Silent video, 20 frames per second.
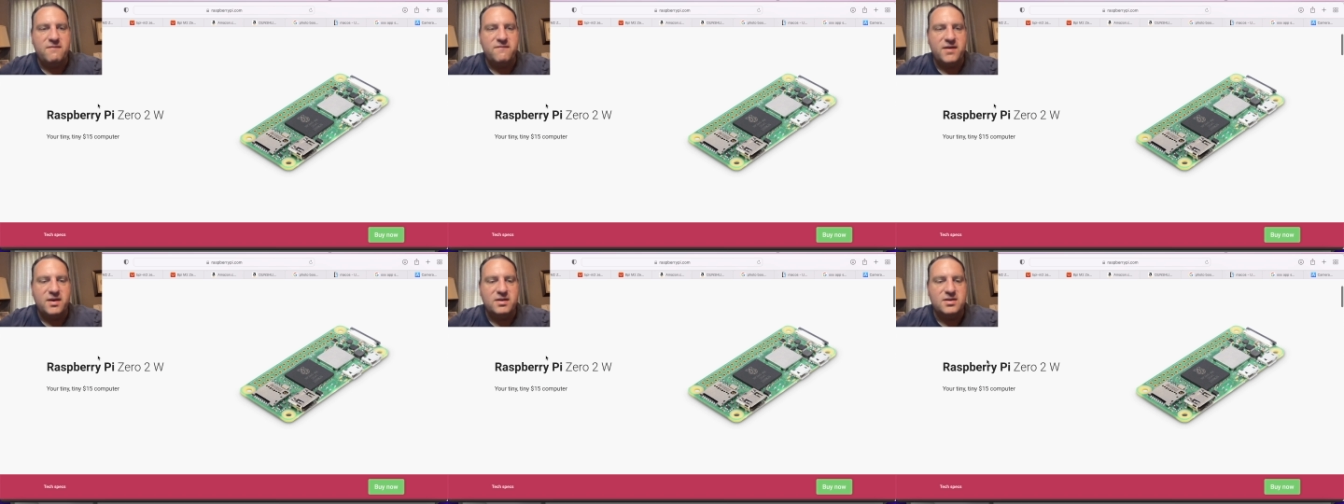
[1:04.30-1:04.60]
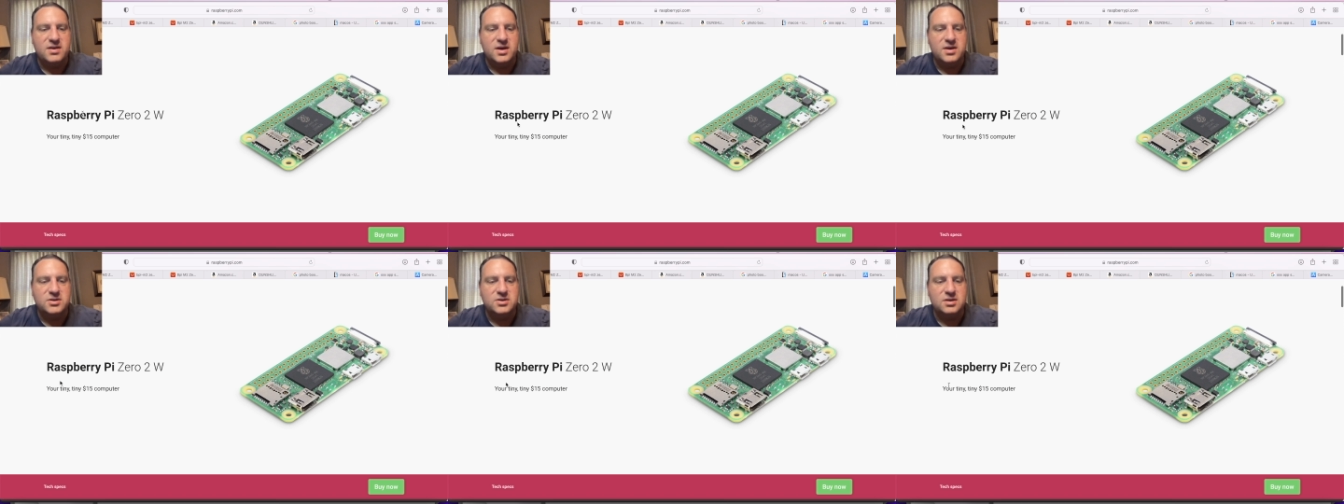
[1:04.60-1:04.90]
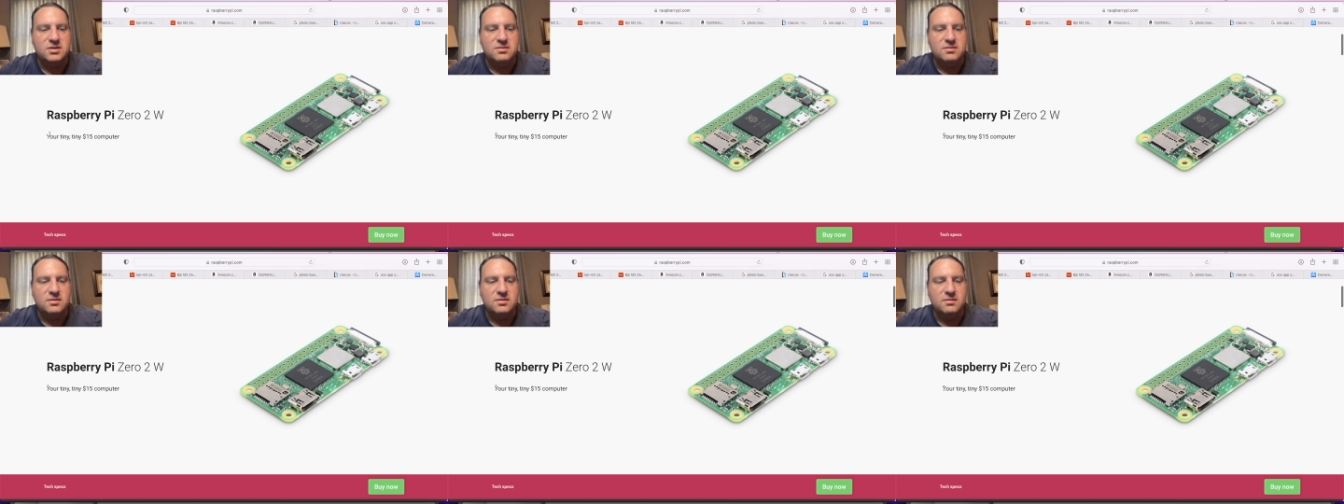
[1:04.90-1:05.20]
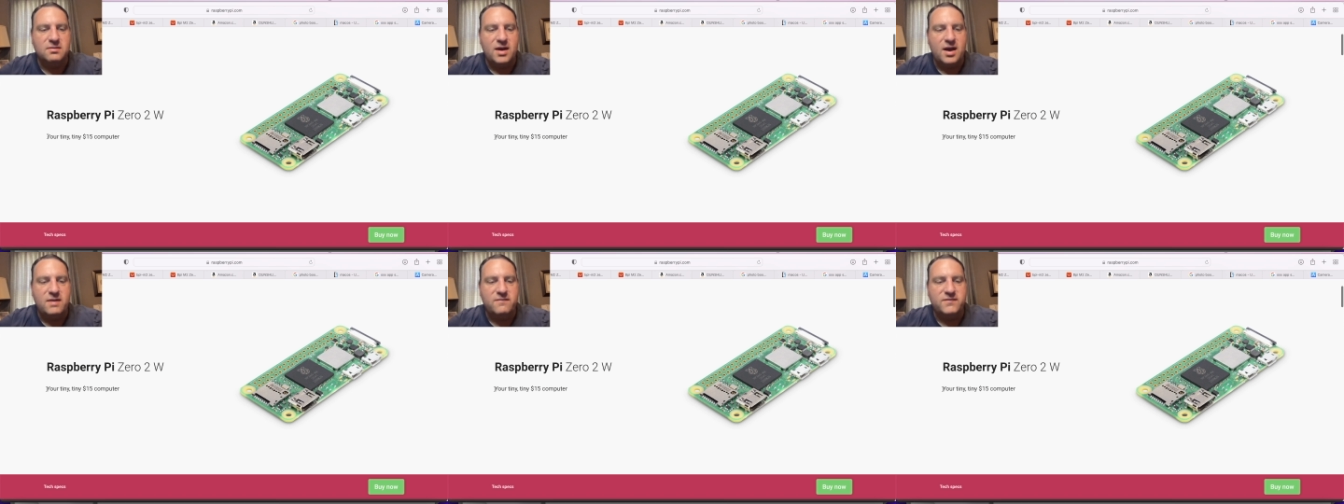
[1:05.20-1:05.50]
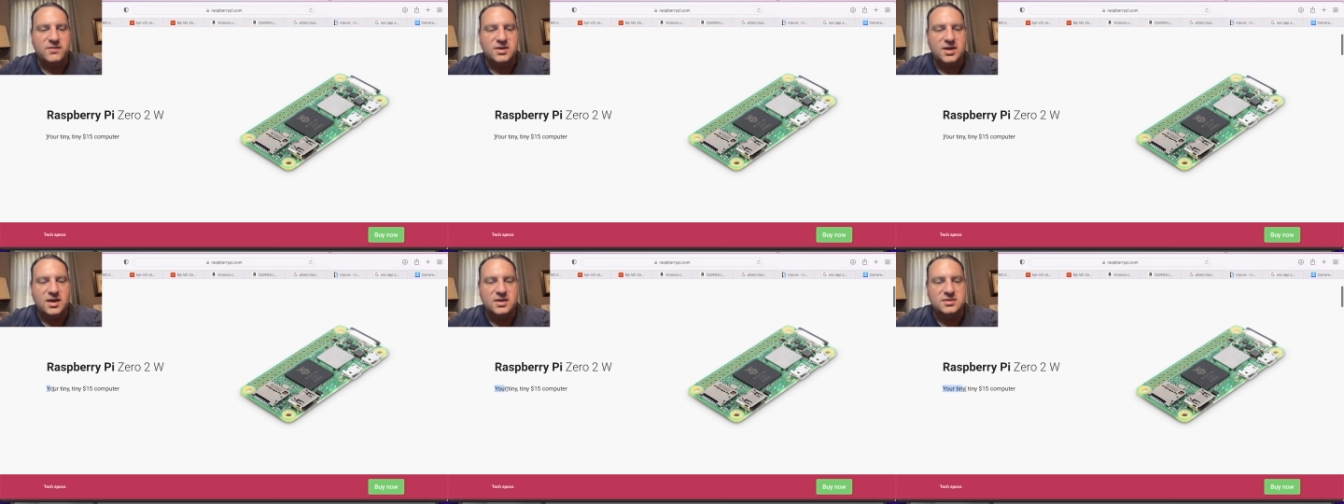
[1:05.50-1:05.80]
Foundation
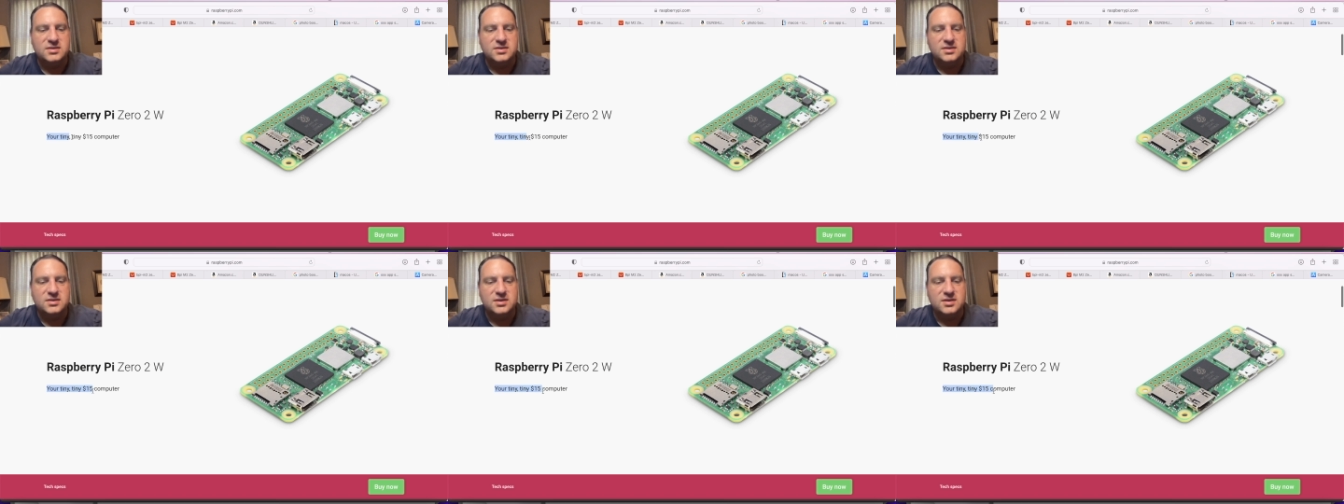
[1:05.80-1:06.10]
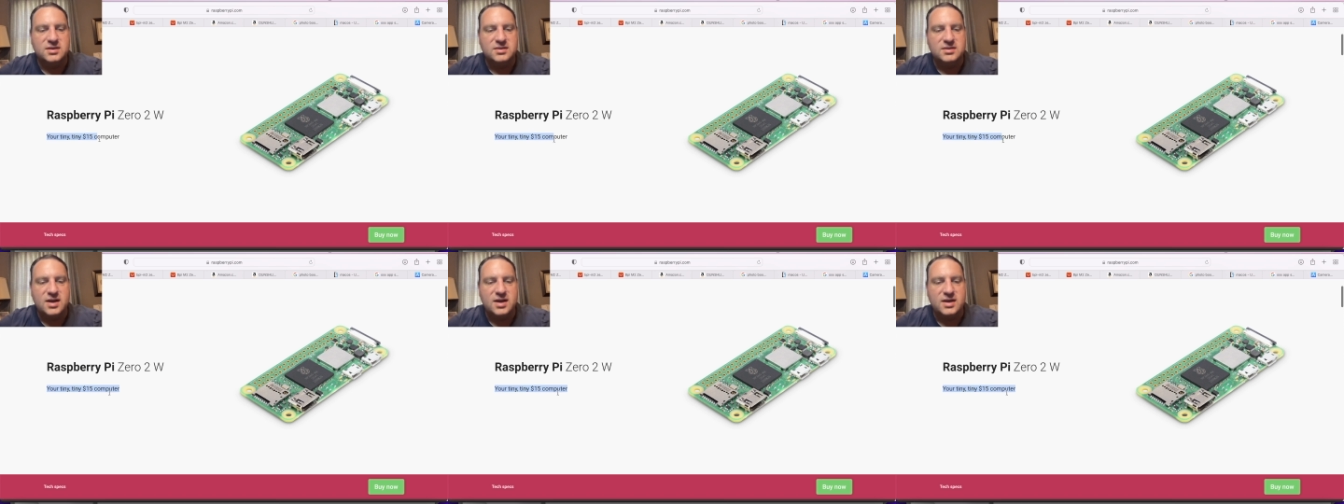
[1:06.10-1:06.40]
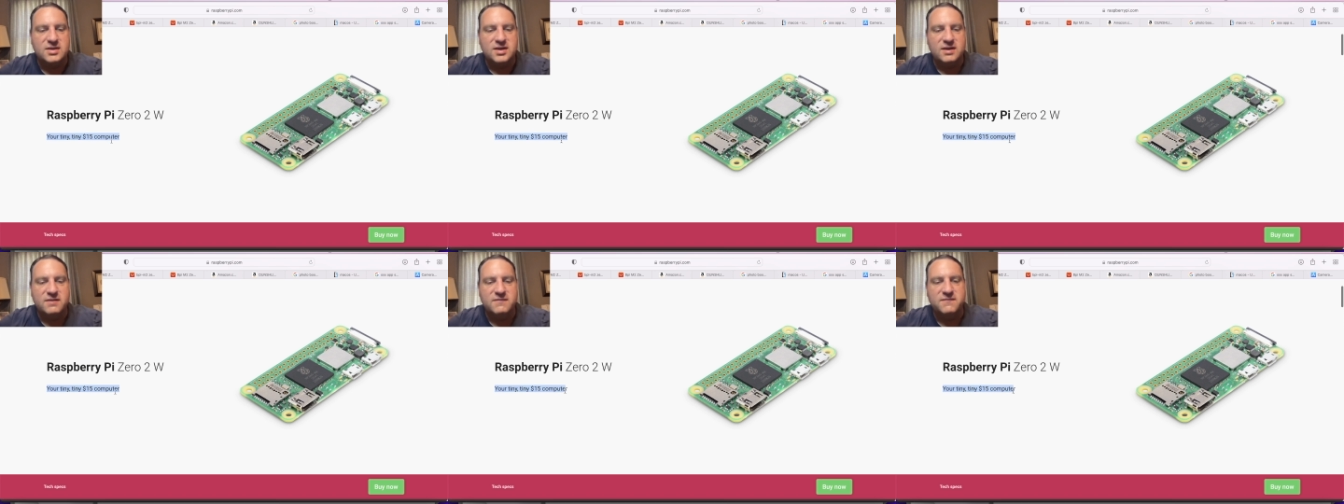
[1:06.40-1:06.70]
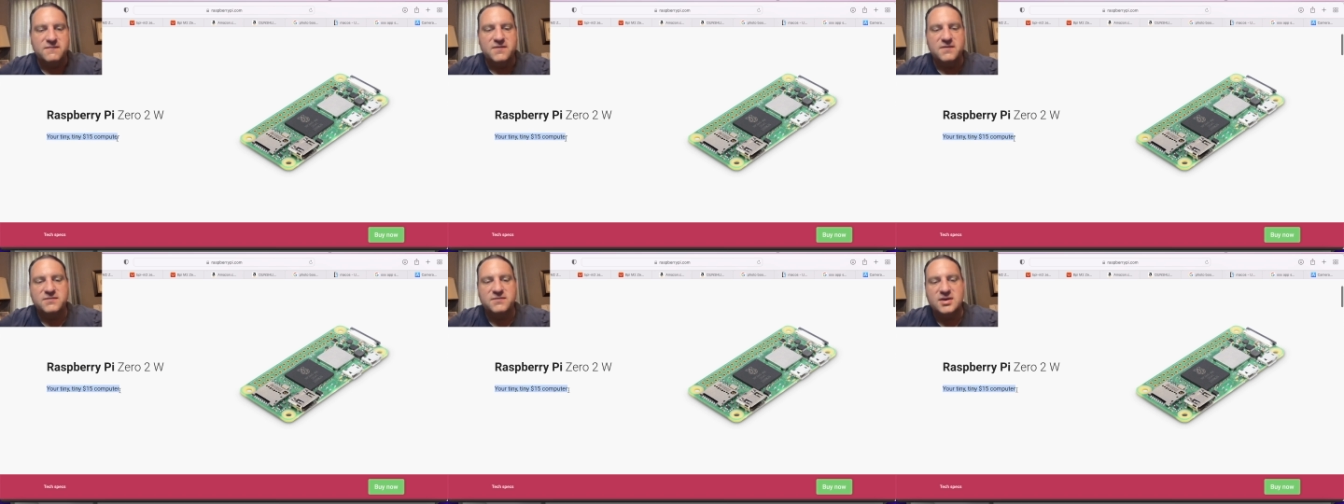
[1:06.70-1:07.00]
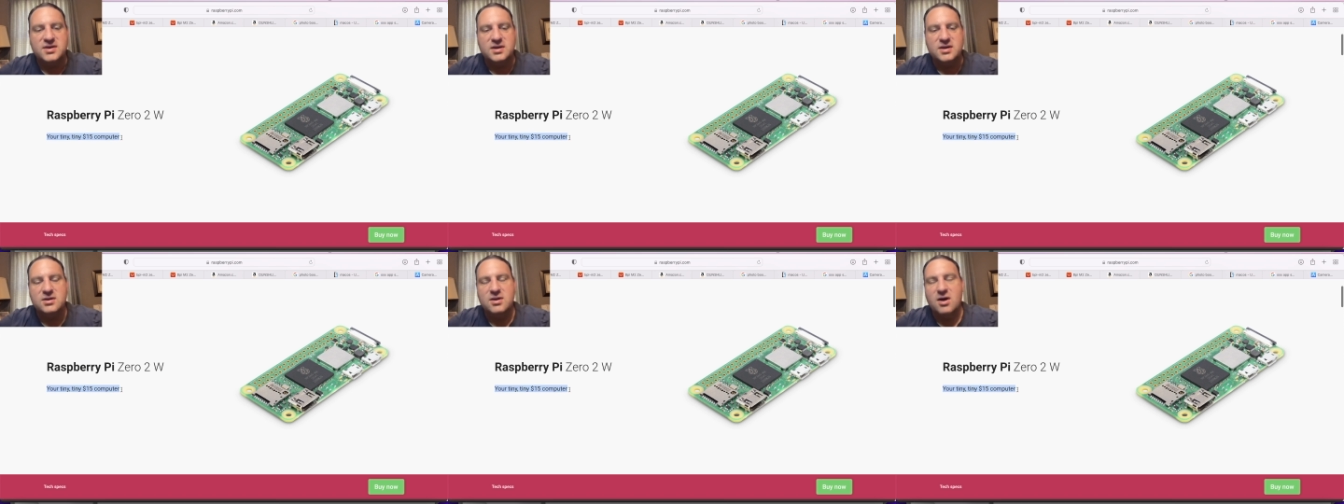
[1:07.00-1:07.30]
advertises this as a
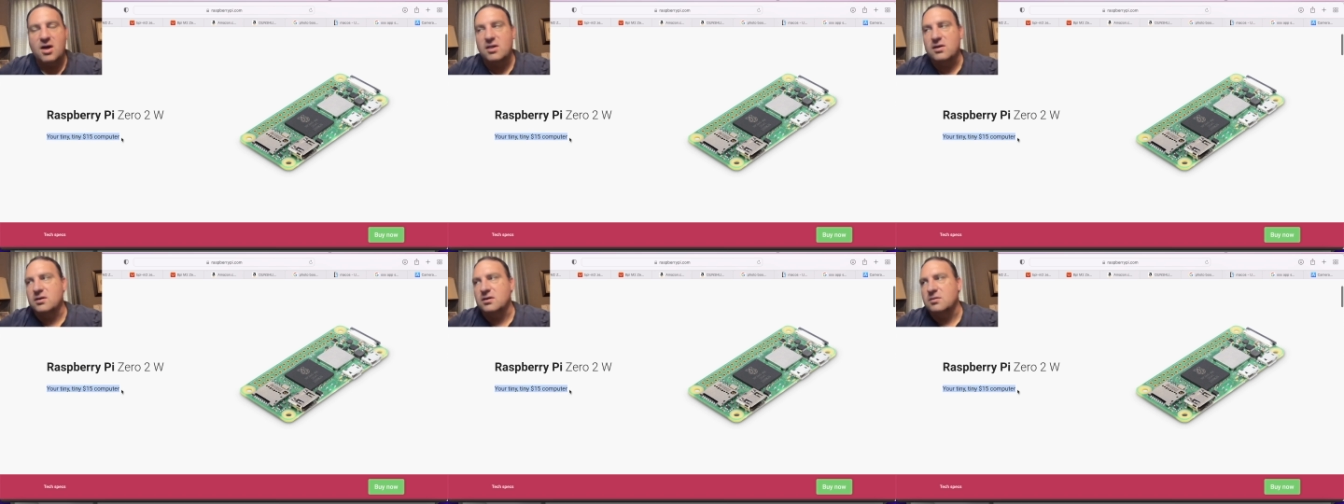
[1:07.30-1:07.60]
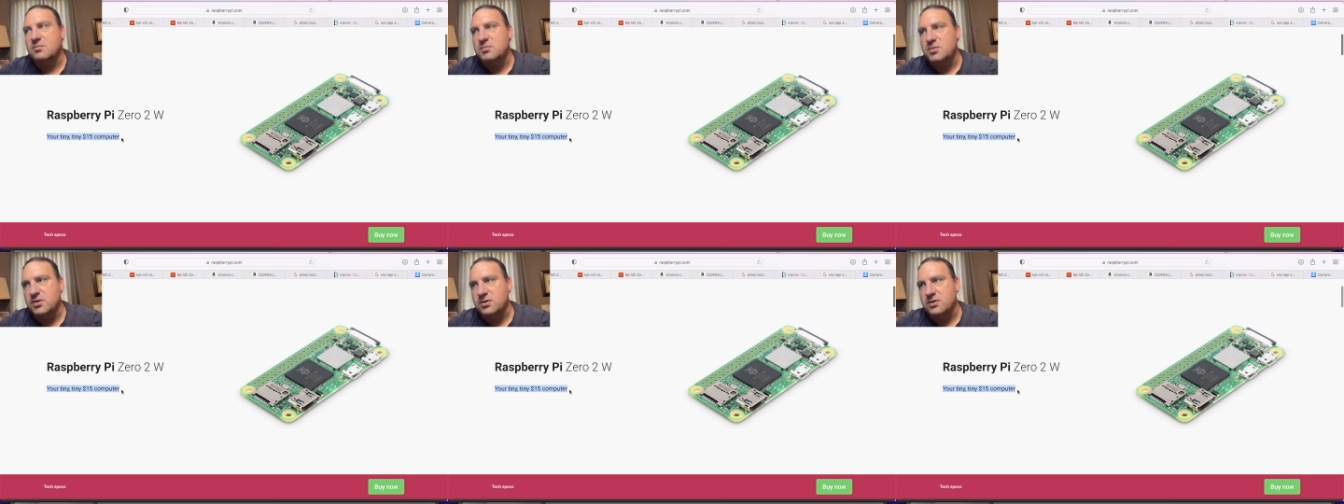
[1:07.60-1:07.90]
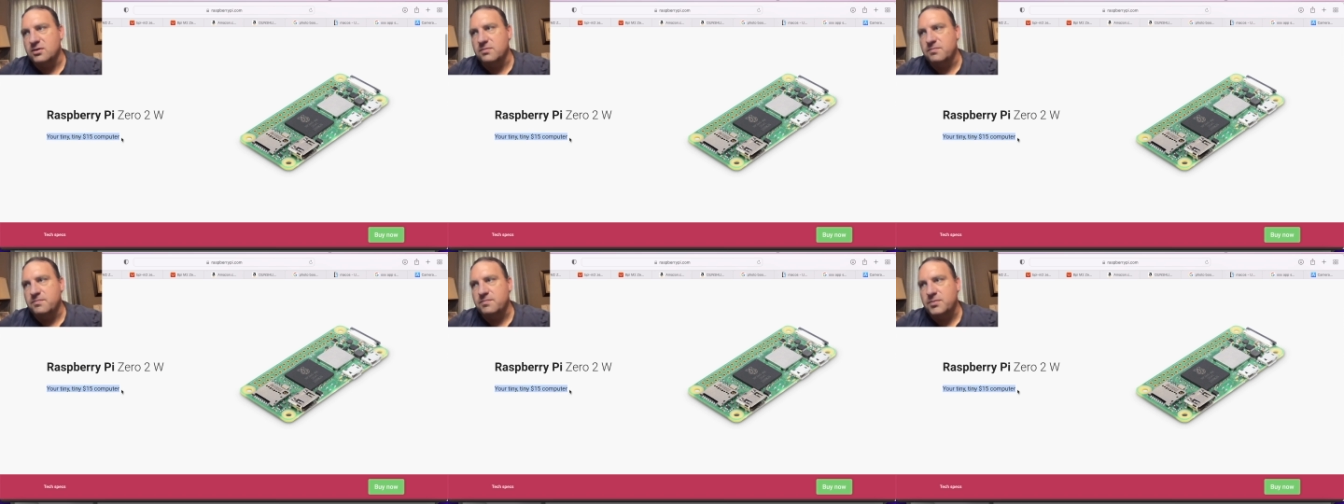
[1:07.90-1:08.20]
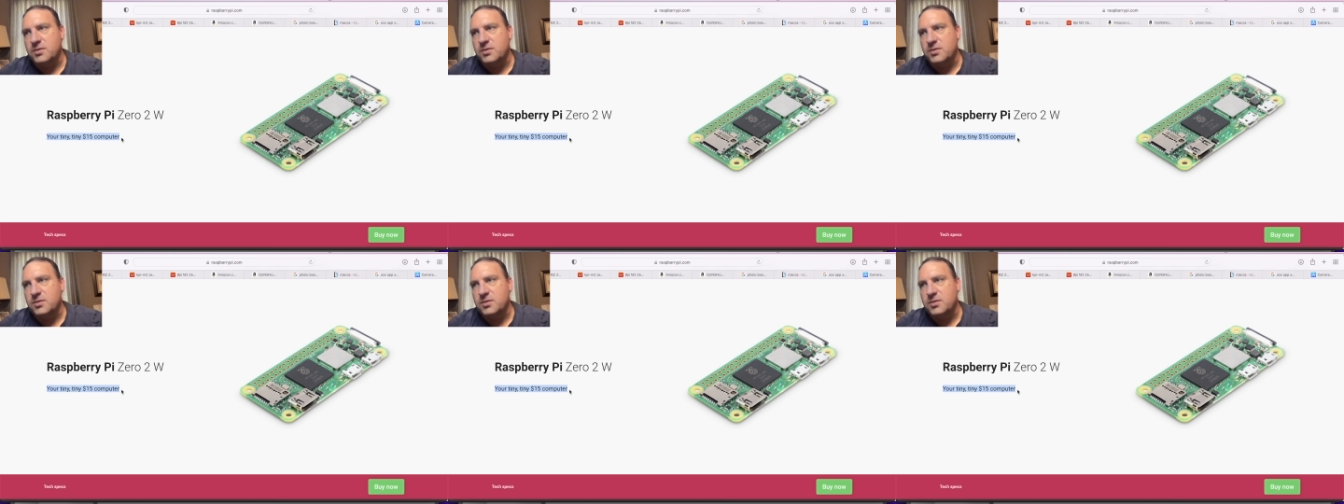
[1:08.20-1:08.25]
$15 computer.